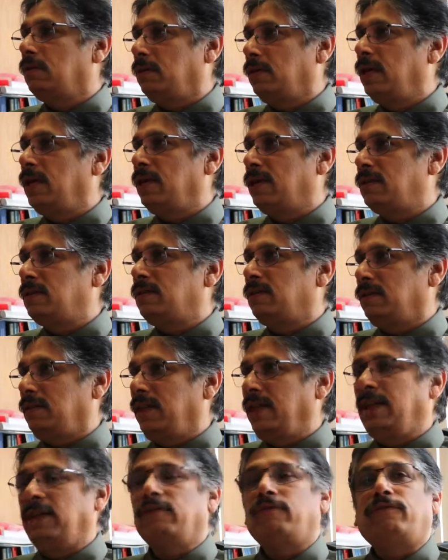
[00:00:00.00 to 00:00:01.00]

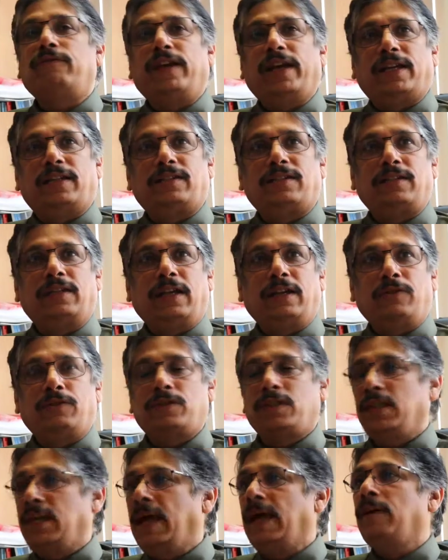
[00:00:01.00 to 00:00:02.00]
in effects that you
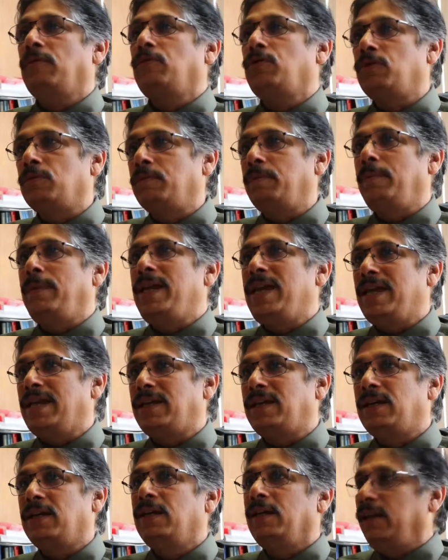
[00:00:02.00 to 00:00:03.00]
see how to
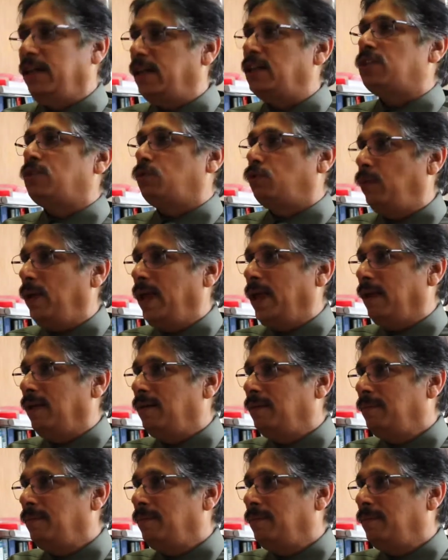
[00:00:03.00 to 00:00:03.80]
make its way.